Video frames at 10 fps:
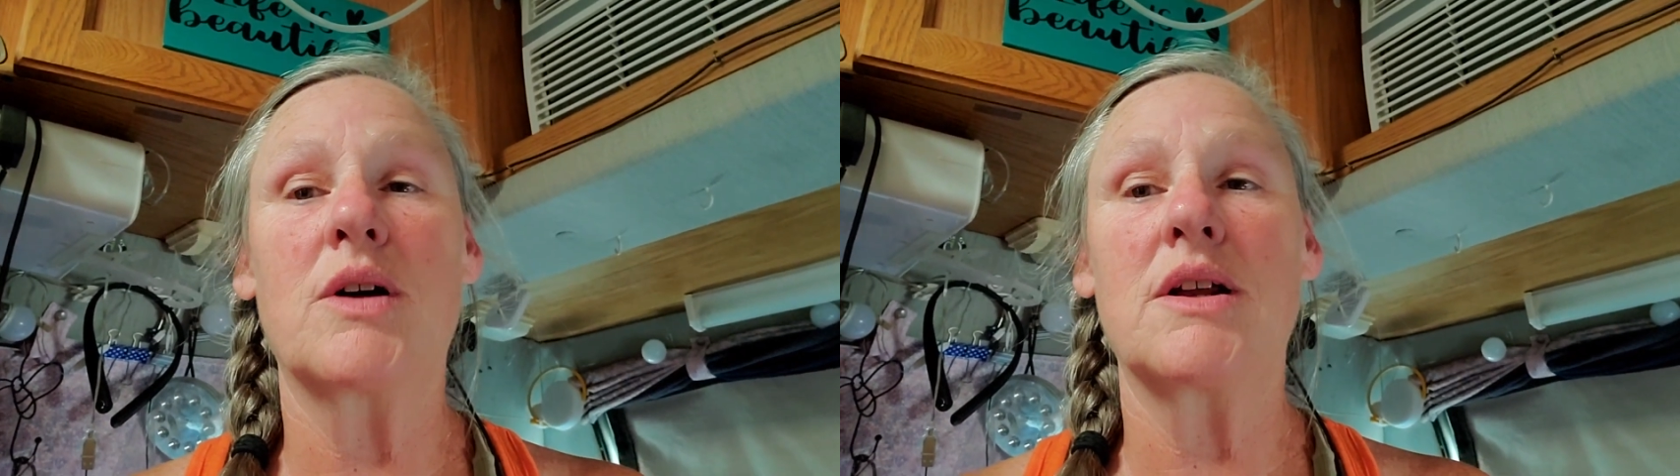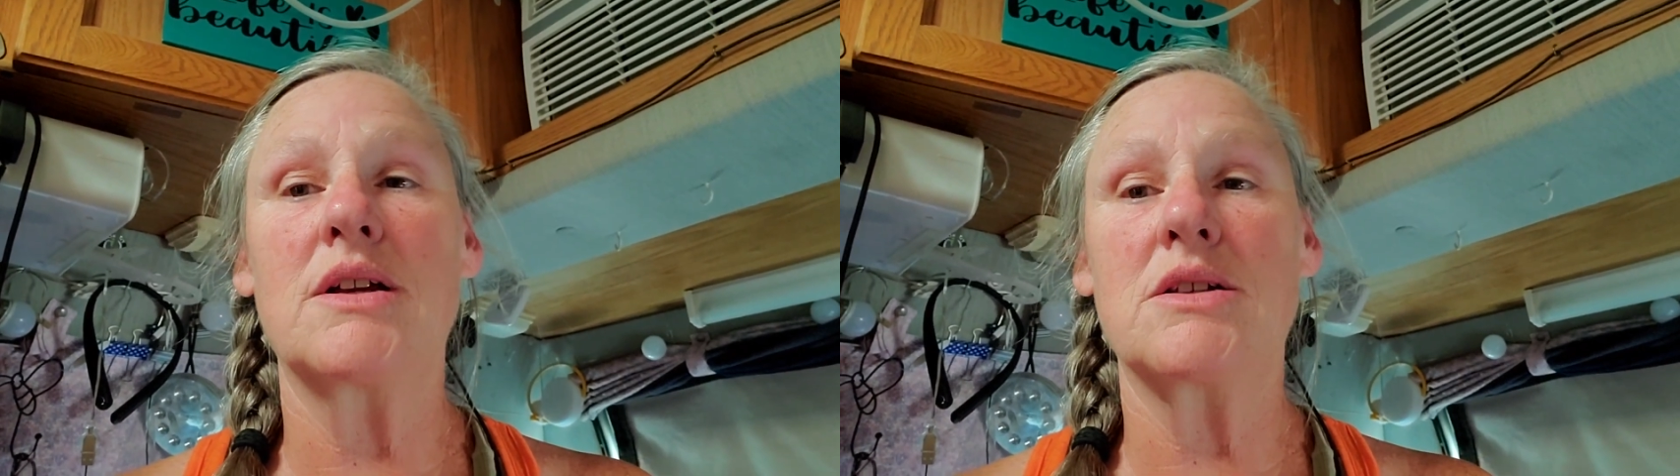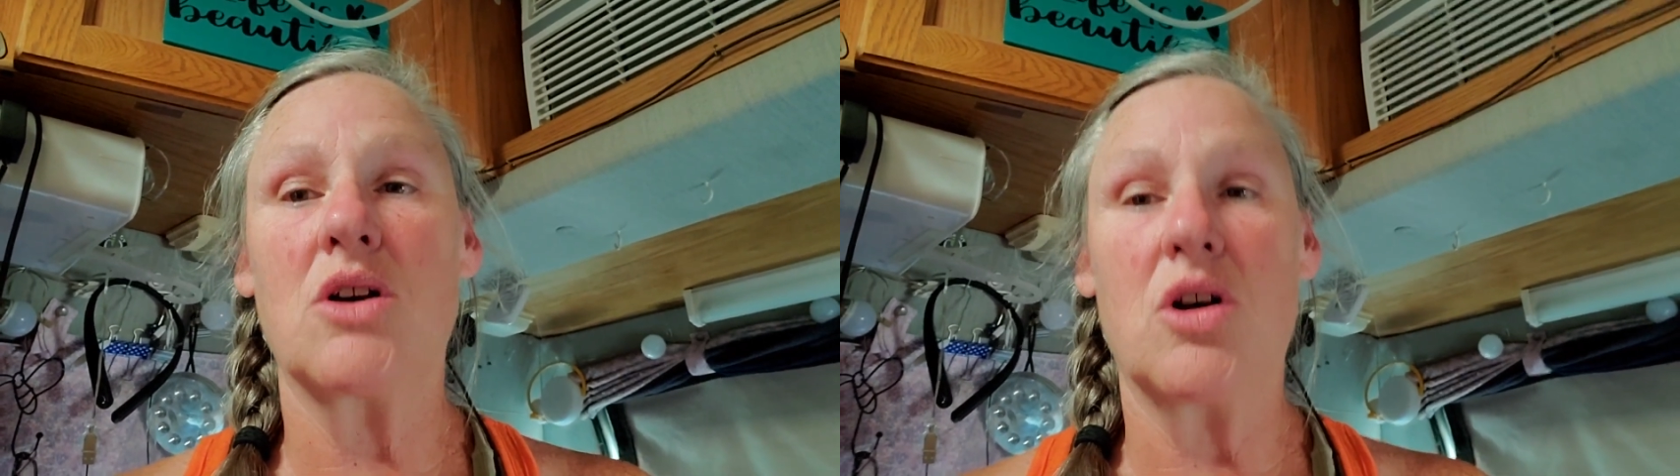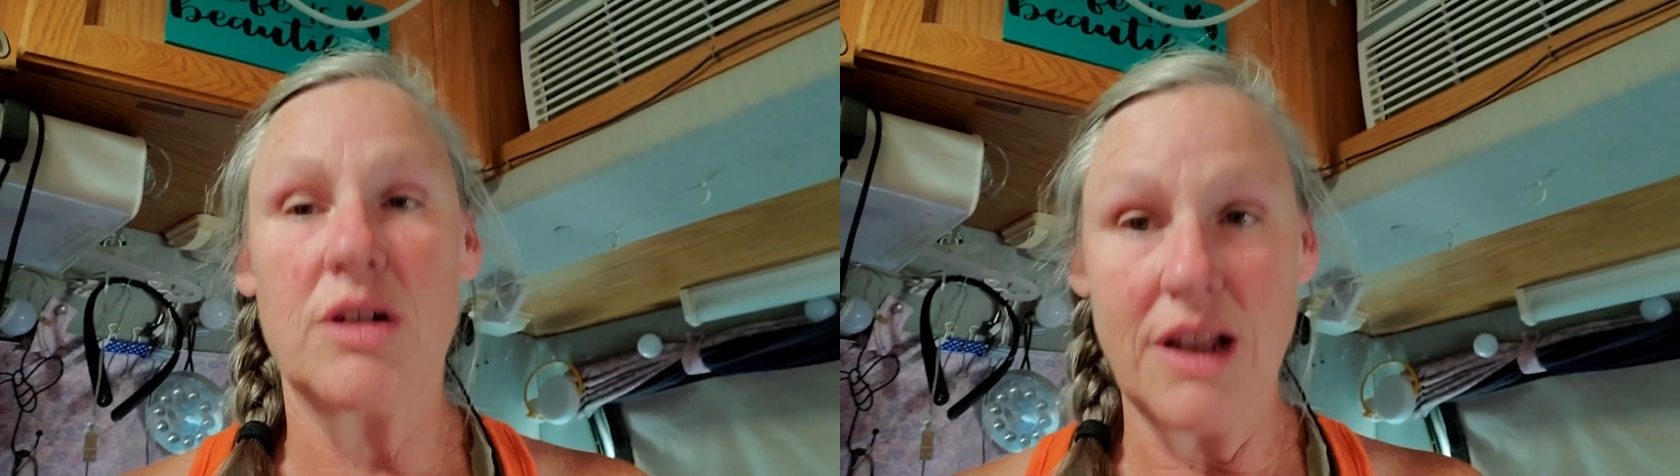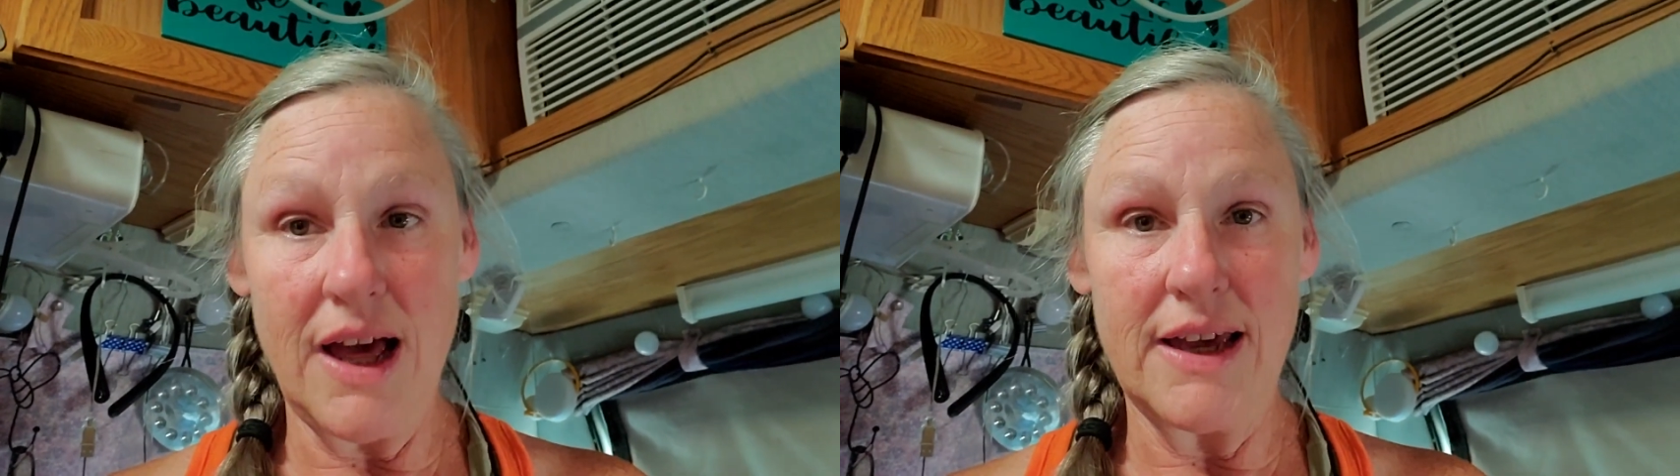what is
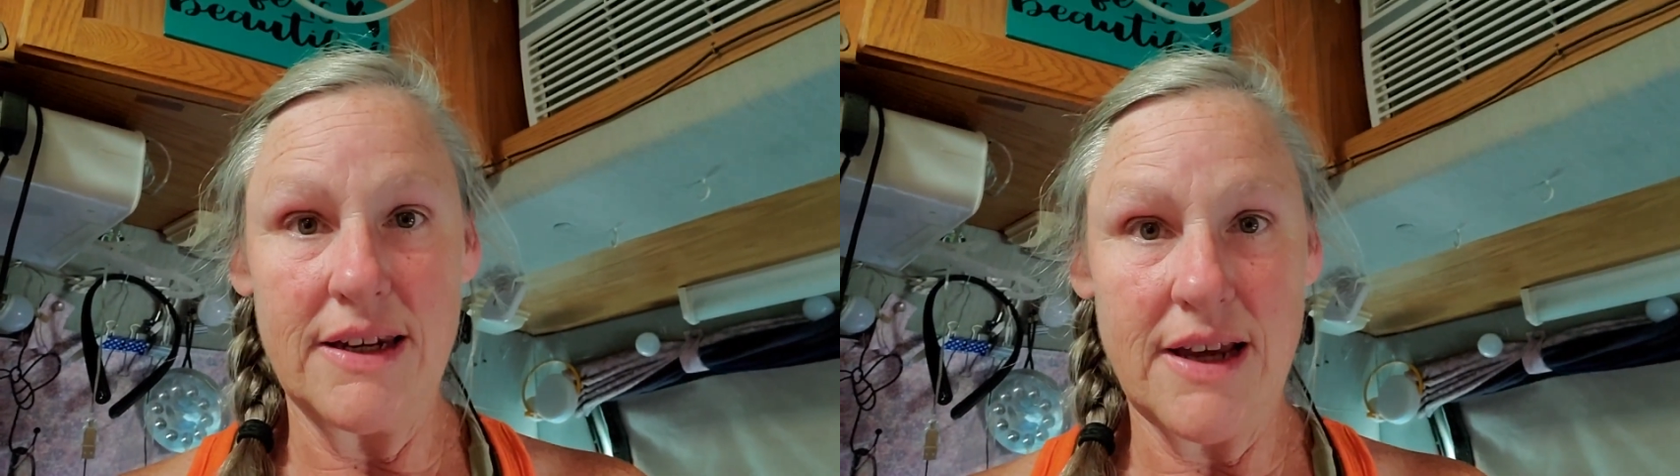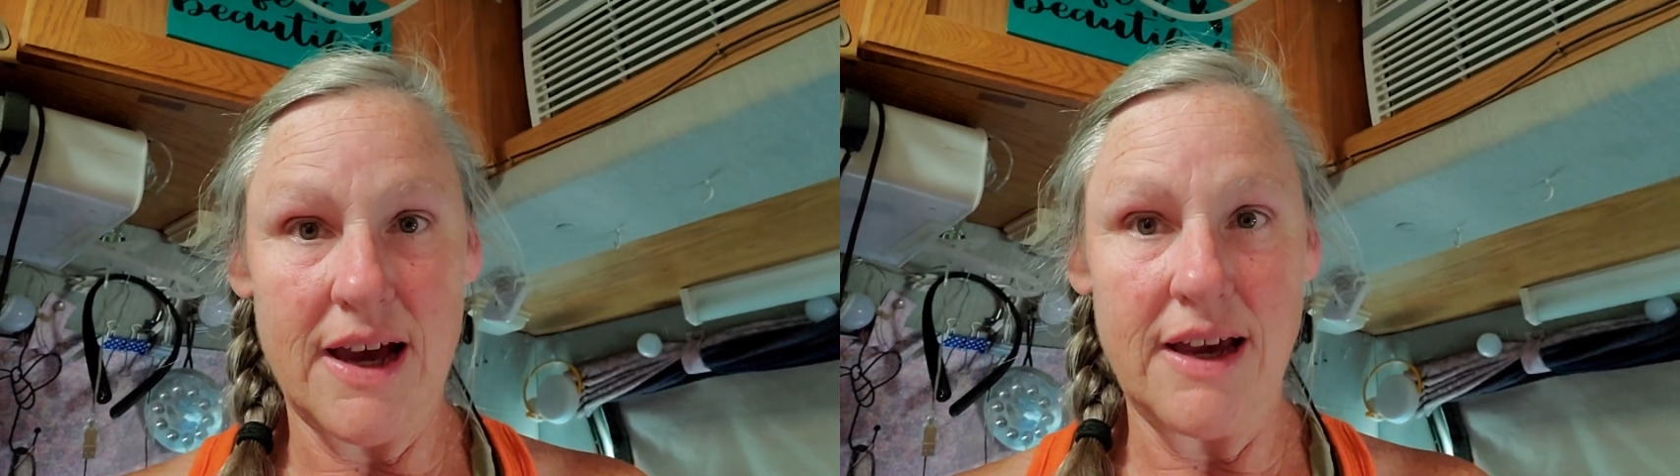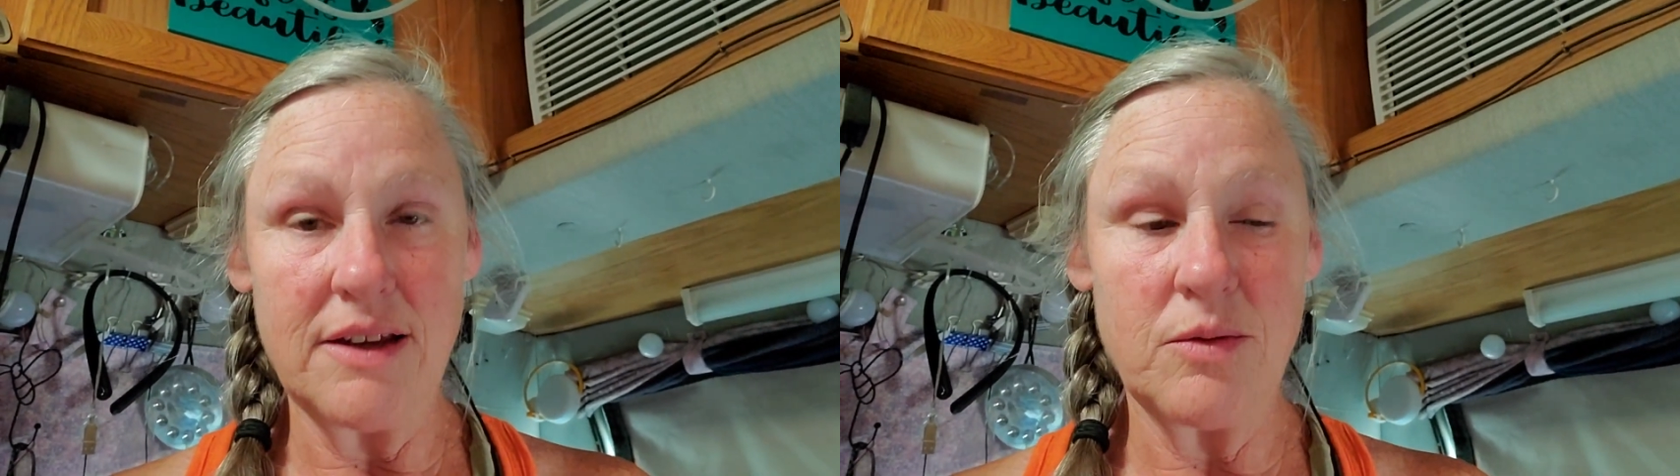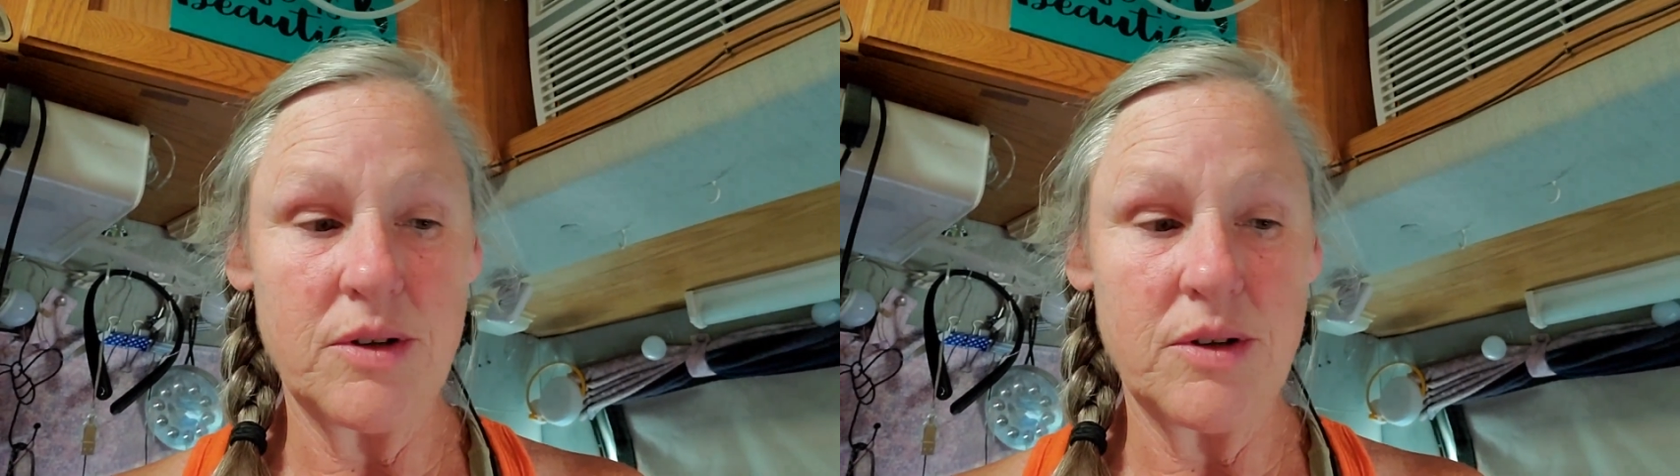called lion diet,